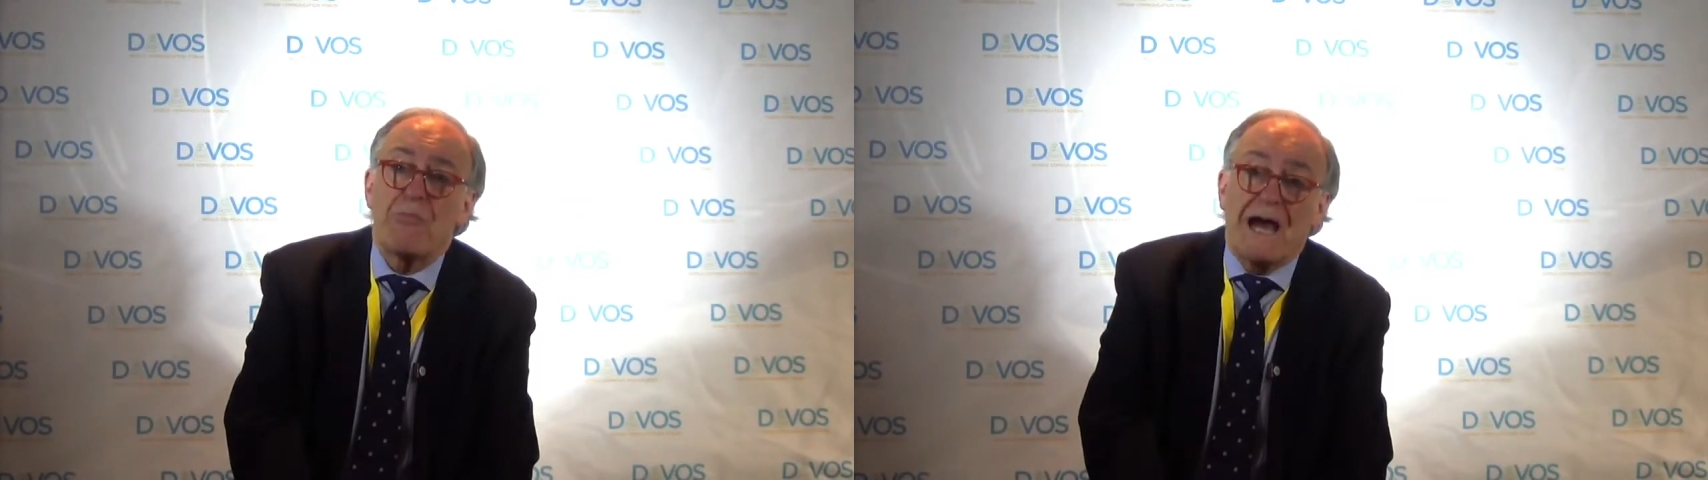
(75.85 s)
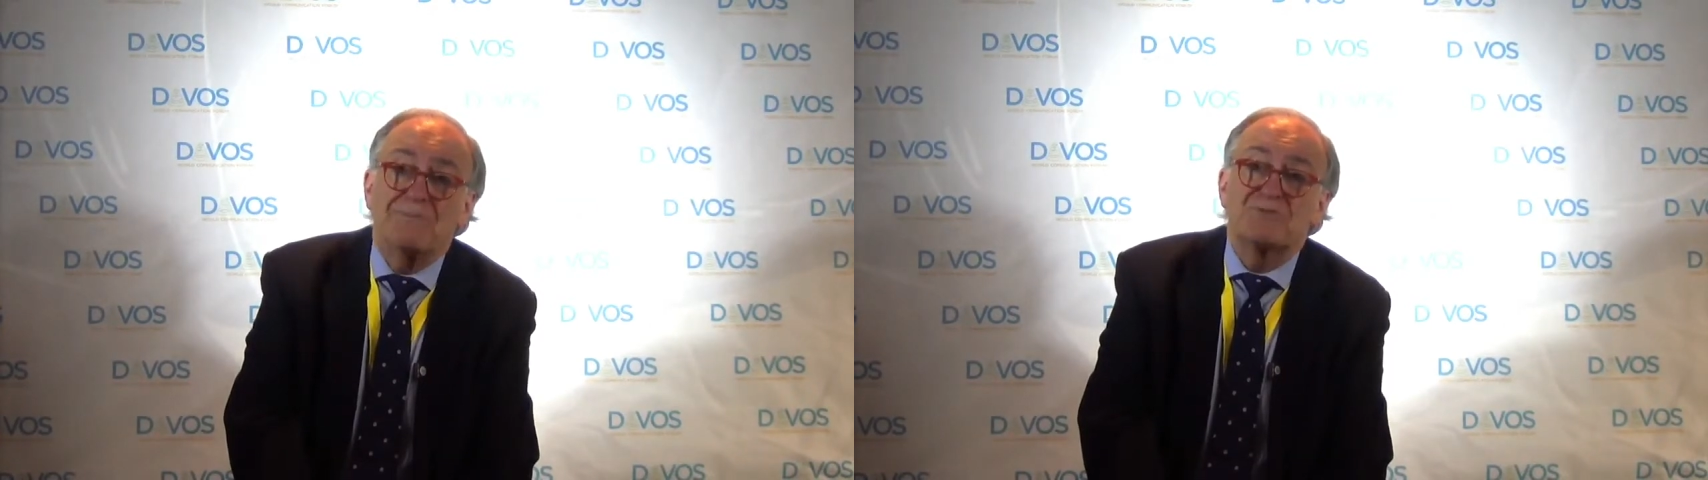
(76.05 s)

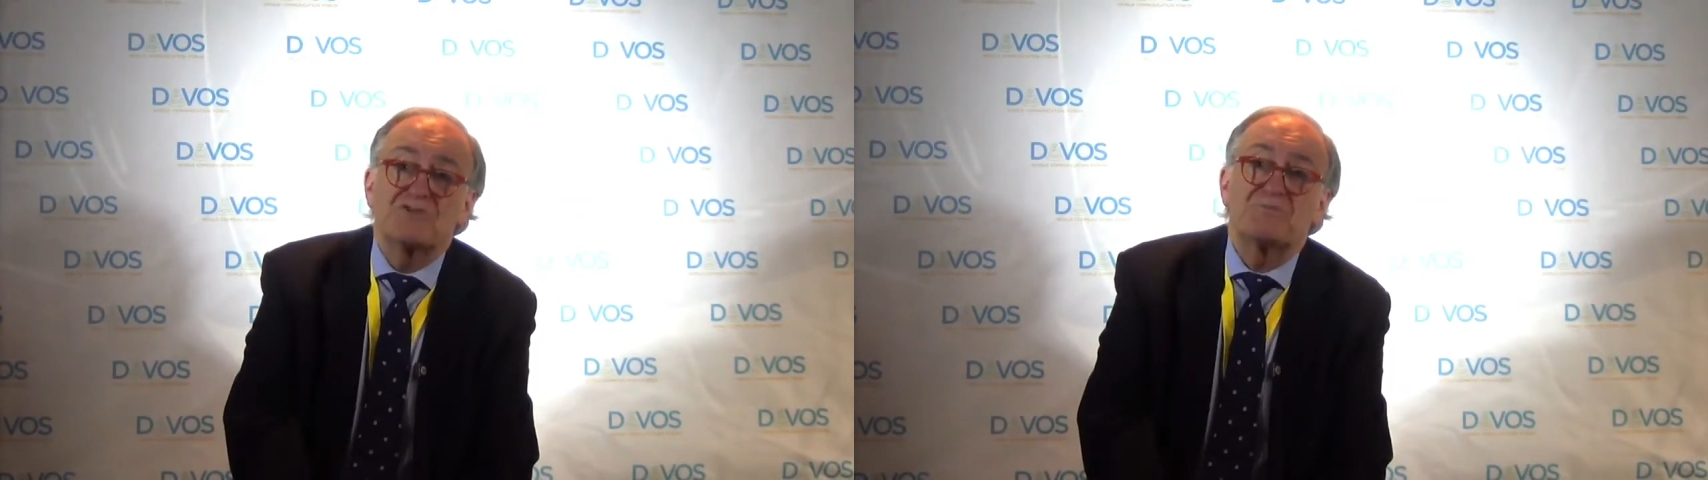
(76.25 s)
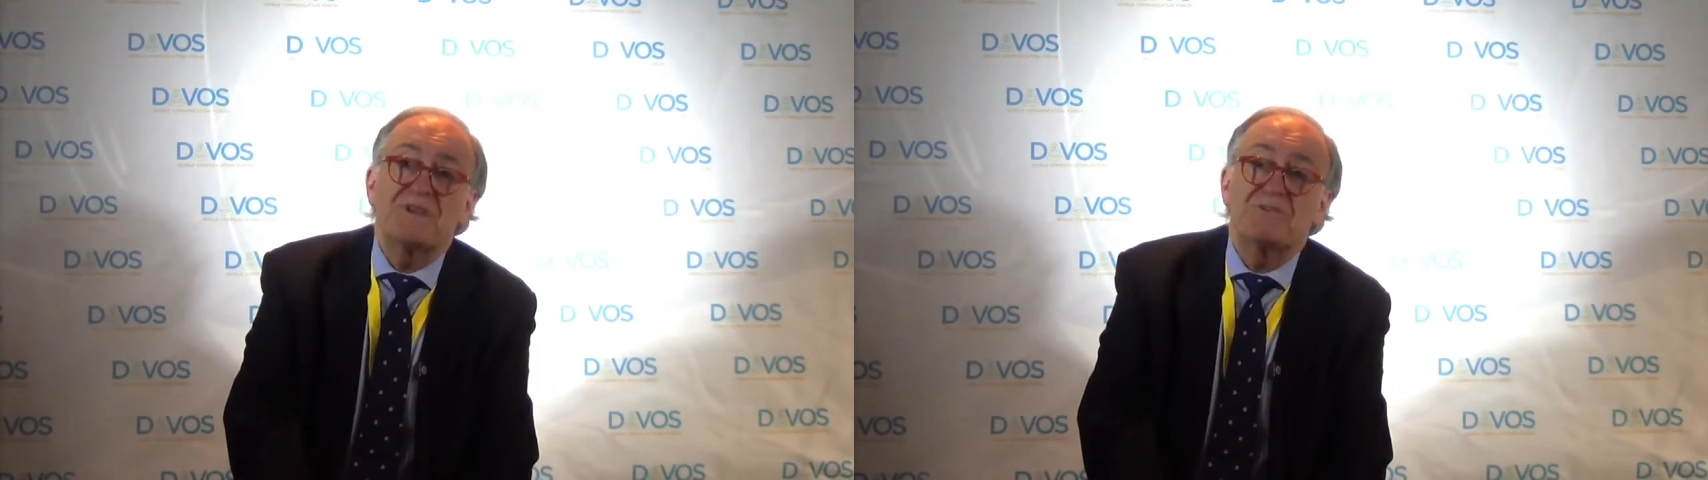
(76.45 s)
up to
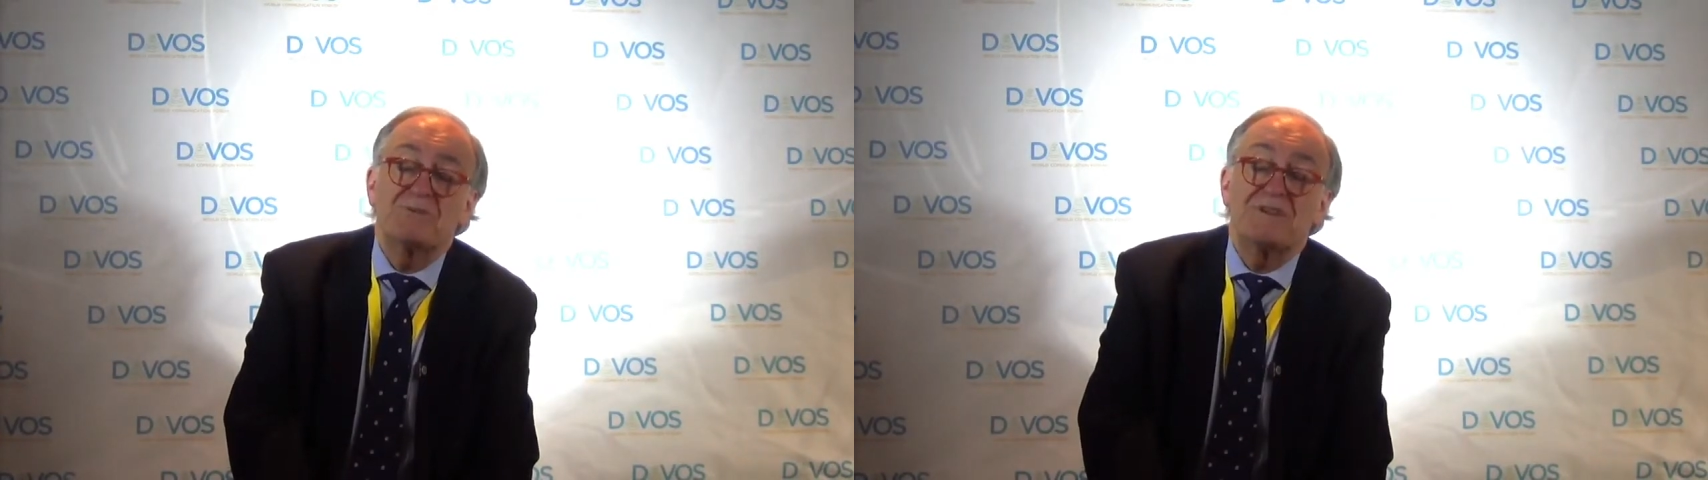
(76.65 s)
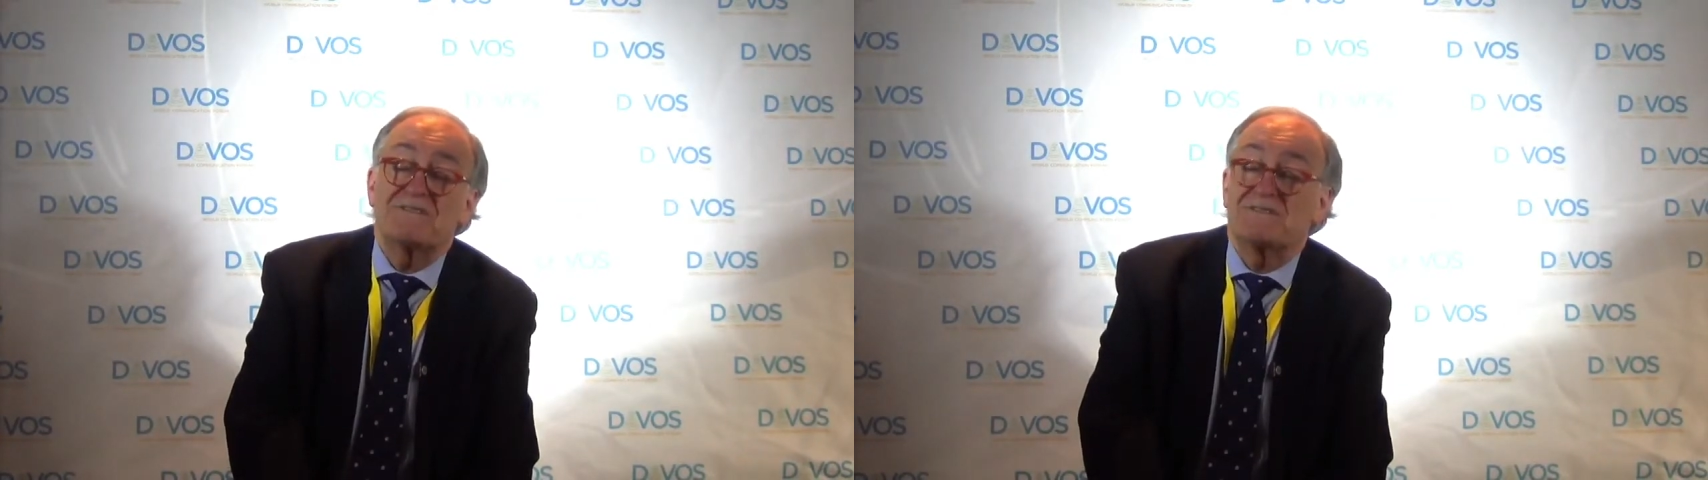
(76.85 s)
speed
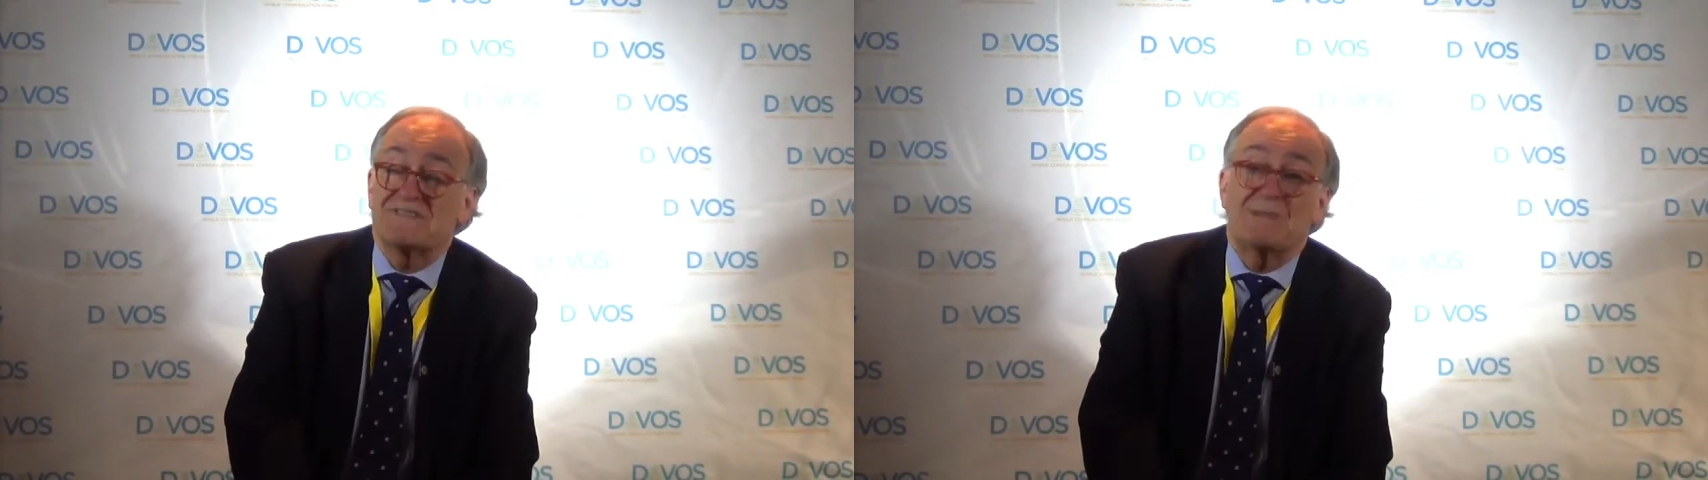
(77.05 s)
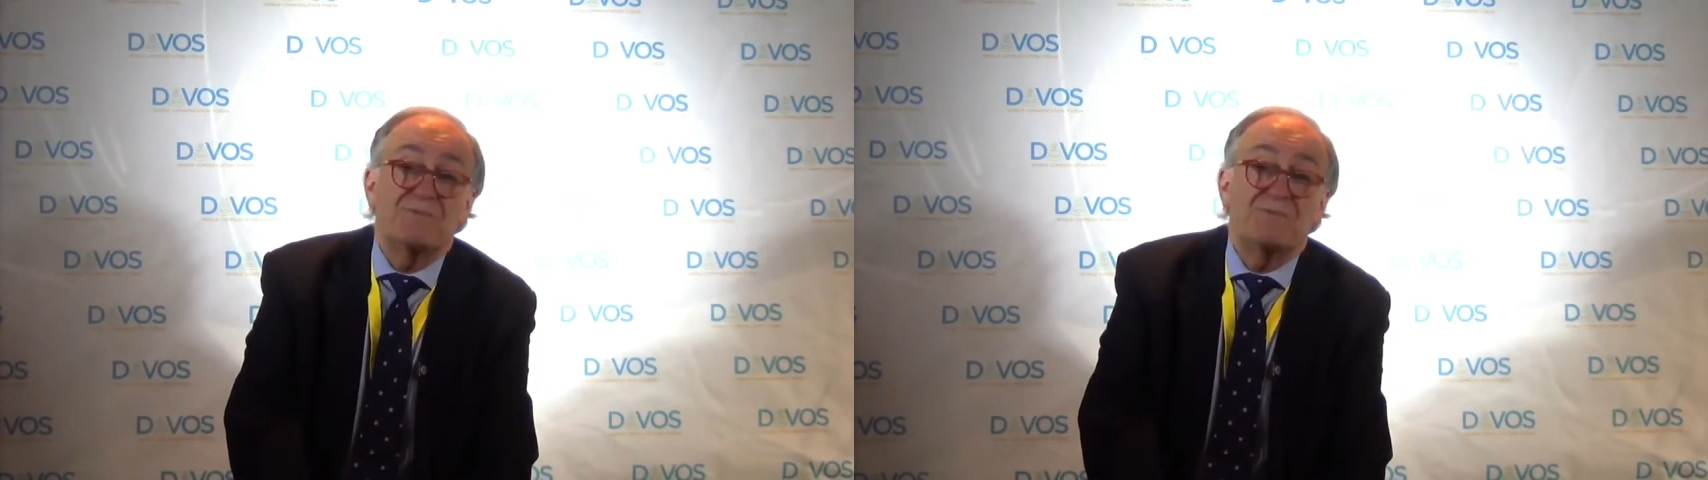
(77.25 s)
with some